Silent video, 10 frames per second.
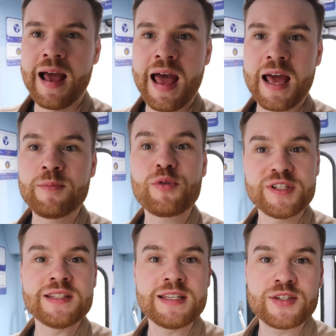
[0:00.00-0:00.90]
and
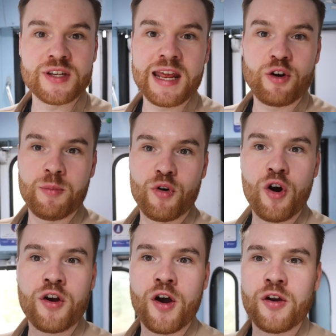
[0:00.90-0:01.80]
pretty decent here in
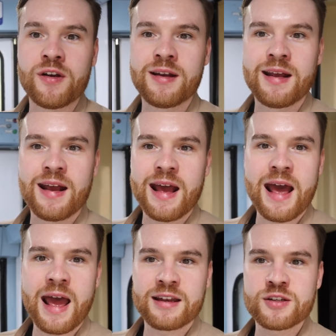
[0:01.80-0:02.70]
Morocco,
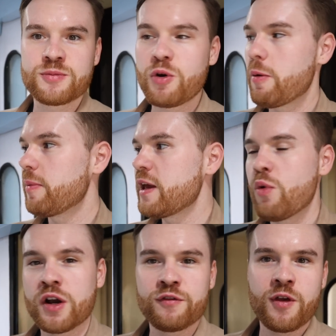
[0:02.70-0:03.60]
and probably
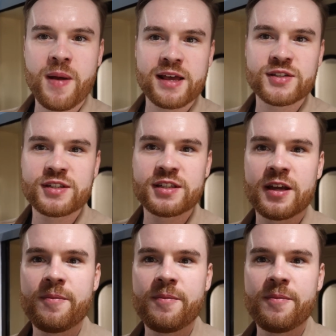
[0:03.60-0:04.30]
one of the best